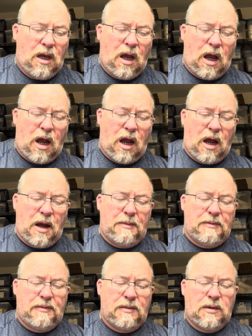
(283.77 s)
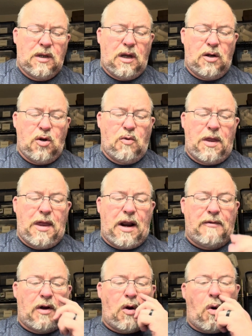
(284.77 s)
A new one that
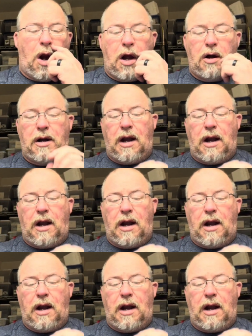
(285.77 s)
I've acquired